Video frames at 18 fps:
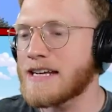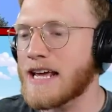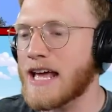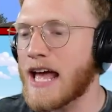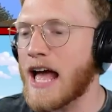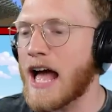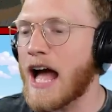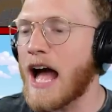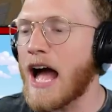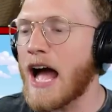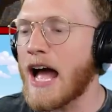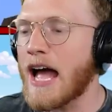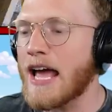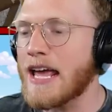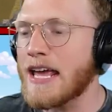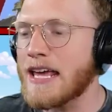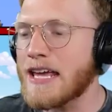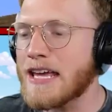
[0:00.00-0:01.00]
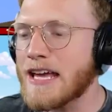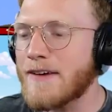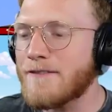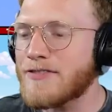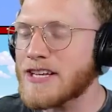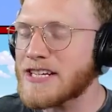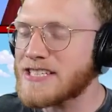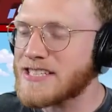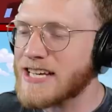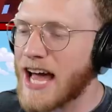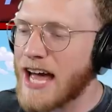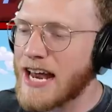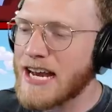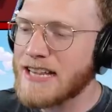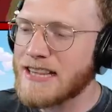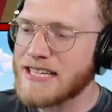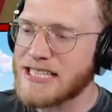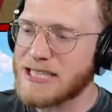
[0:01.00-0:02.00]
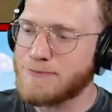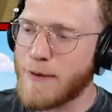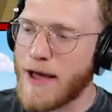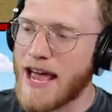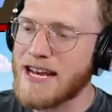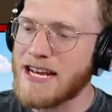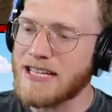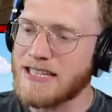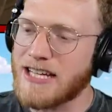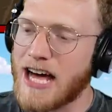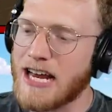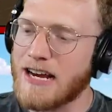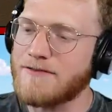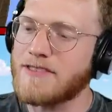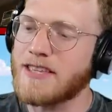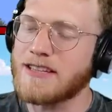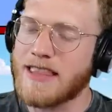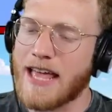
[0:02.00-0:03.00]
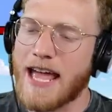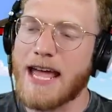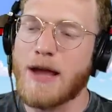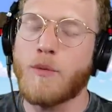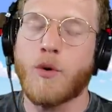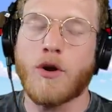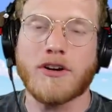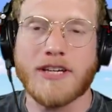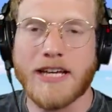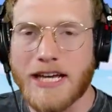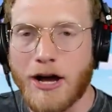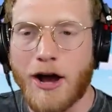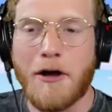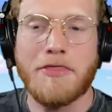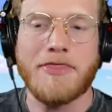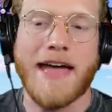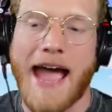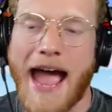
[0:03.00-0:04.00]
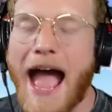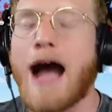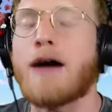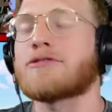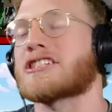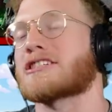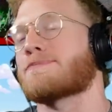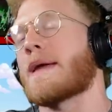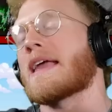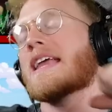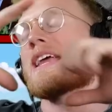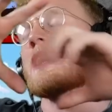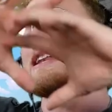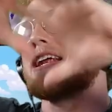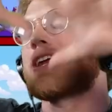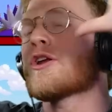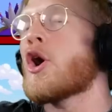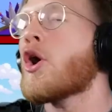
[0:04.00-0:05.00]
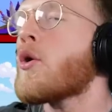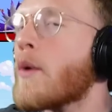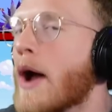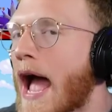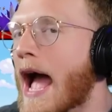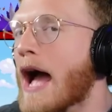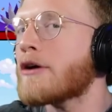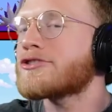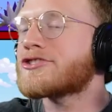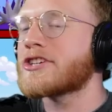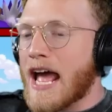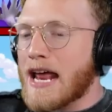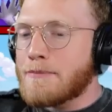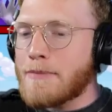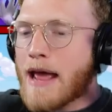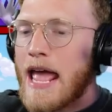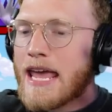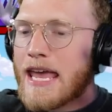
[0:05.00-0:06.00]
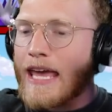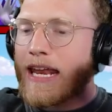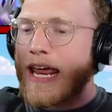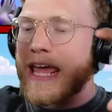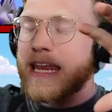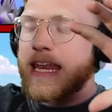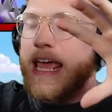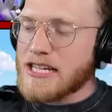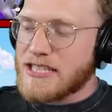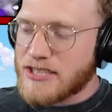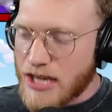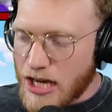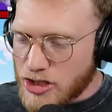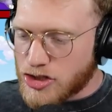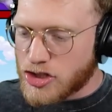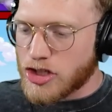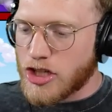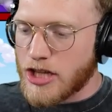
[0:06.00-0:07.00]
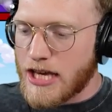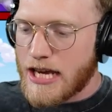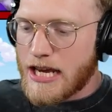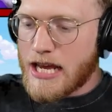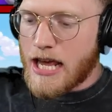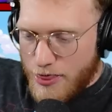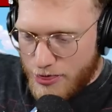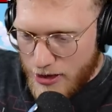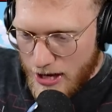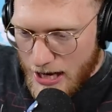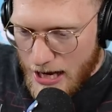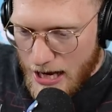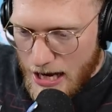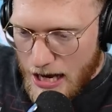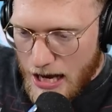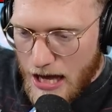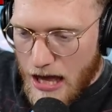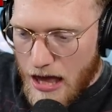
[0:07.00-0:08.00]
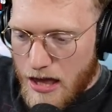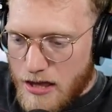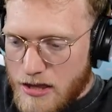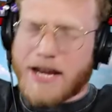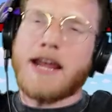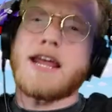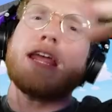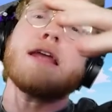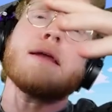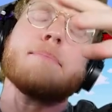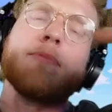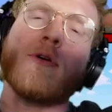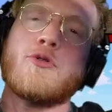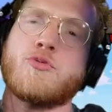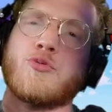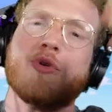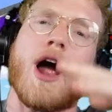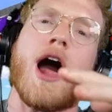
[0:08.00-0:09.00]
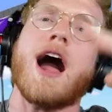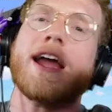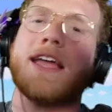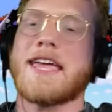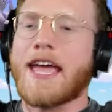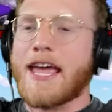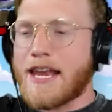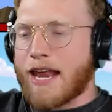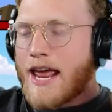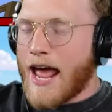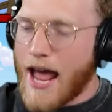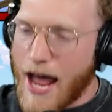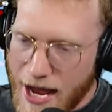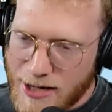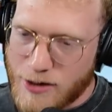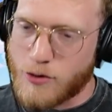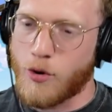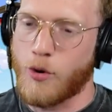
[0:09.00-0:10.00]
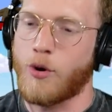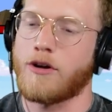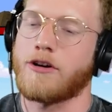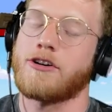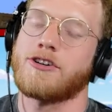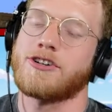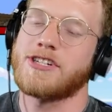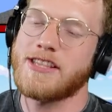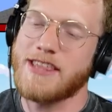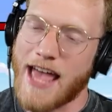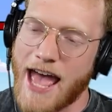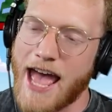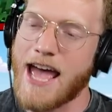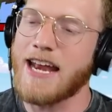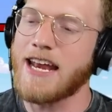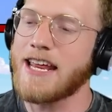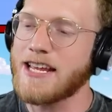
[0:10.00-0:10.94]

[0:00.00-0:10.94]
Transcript: I have decided to spend a lot of the day working on the house, making a new house and making it essentially the Team Rocket headquarters. That